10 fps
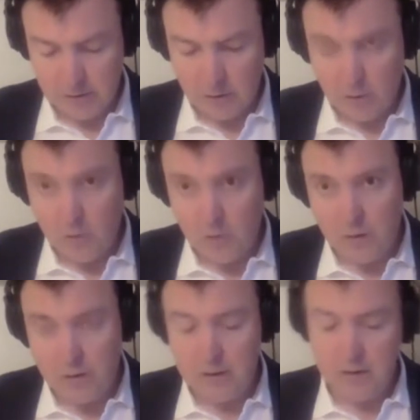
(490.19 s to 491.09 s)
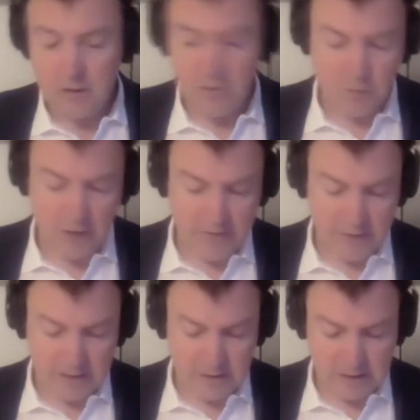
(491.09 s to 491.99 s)
or through private
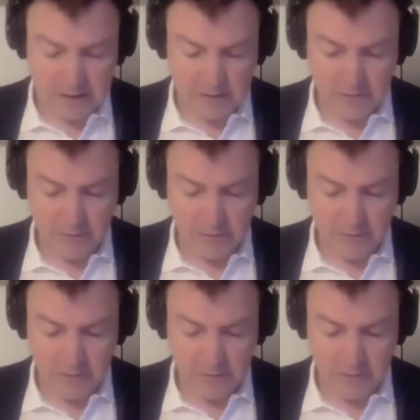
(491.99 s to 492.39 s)
initiative,